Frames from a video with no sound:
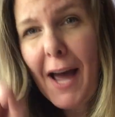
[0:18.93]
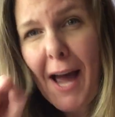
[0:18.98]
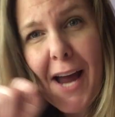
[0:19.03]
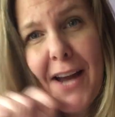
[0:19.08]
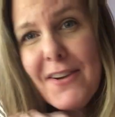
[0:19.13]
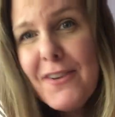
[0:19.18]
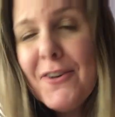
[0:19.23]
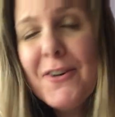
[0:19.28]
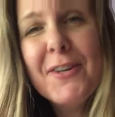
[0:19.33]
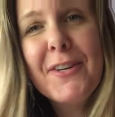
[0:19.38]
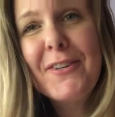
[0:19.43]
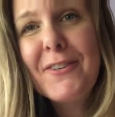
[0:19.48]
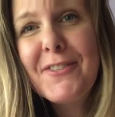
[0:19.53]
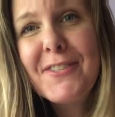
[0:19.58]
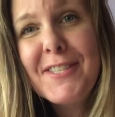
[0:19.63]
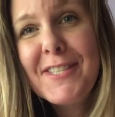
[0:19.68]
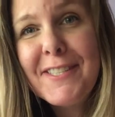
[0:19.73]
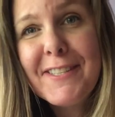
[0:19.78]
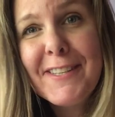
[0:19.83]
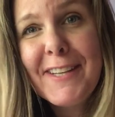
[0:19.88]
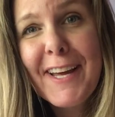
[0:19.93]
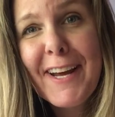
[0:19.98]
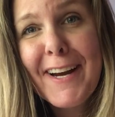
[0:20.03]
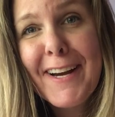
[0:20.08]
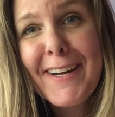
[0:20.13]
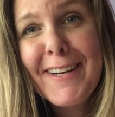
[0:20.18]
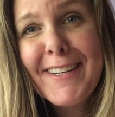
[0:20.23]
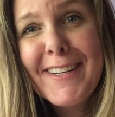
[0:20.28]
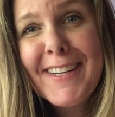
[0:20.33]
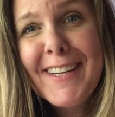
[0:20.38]
I know you're still
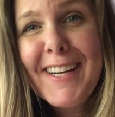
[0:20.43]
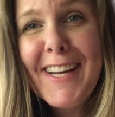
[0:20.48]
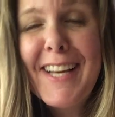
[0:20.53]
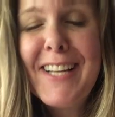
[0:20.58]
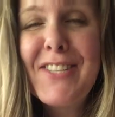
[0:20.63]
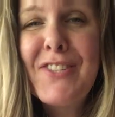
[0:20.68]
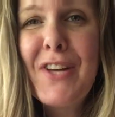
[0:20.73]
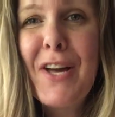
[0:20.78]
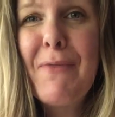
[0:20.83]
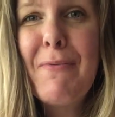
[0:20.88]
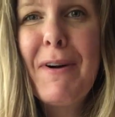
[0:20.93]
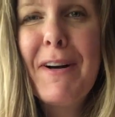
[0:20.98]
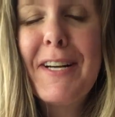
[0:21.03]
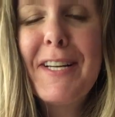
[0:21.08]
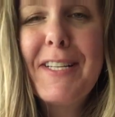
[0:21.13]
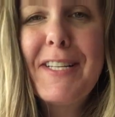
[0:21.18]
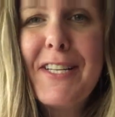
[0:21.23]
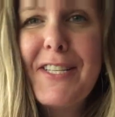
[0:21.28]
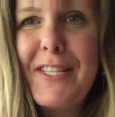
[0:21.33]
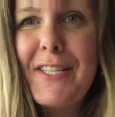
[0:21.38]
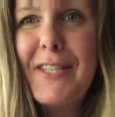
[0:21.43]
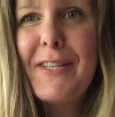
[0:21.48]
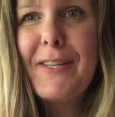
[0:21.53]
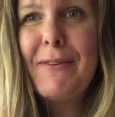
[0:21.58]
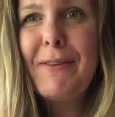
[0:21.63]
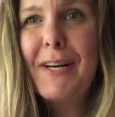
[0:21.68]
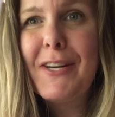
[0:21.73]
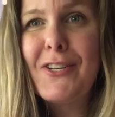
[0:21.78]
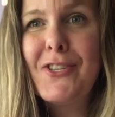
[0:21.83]
there, and so I wanted to do